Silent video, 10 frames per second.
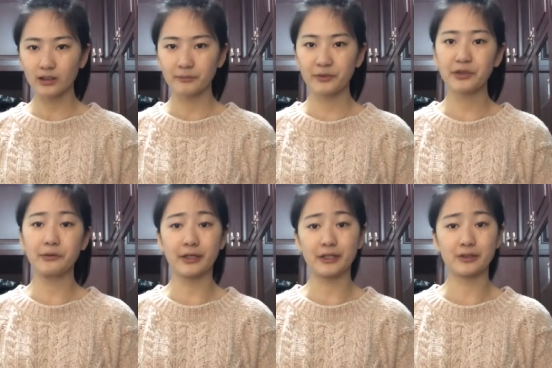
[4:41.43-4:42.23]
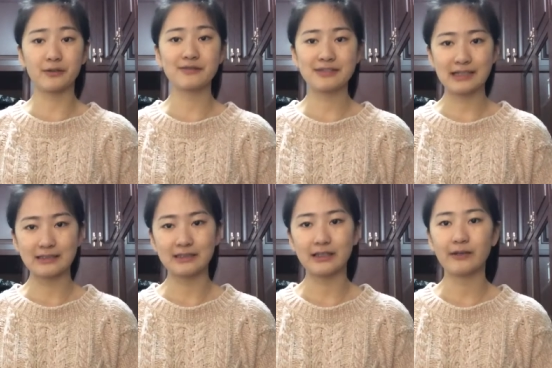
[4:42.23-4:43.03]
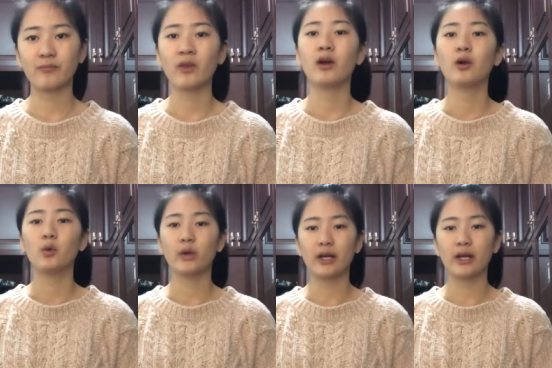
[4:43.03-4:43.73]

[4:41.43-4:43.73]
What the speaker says: period of study, we